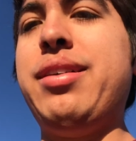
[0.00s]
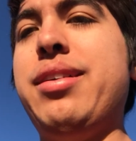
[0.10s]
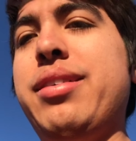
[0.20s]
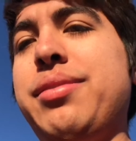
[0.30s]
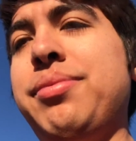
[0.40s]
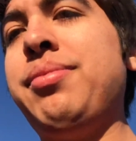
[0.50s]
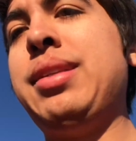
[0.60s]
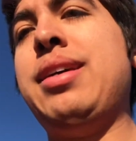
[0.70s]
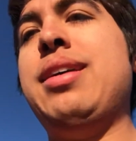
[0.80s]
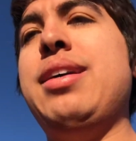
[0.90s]
I
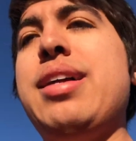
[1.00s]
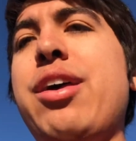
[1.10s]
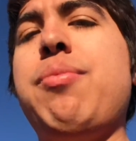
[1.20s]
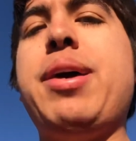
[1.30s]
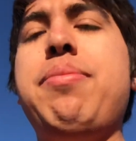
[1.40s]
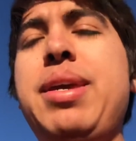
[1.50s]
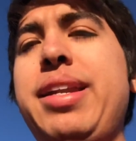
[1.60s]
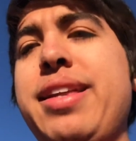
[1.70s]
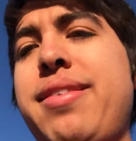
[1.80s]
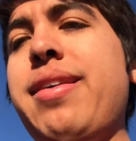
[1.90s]
don't mind
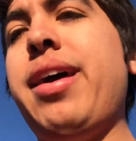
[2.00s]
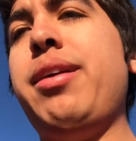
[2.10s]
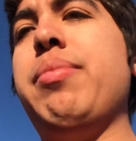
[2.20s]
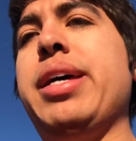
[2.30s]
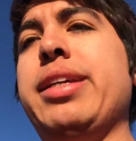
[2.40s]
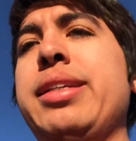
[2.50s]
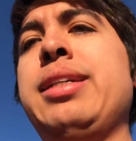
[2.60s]
being inside, but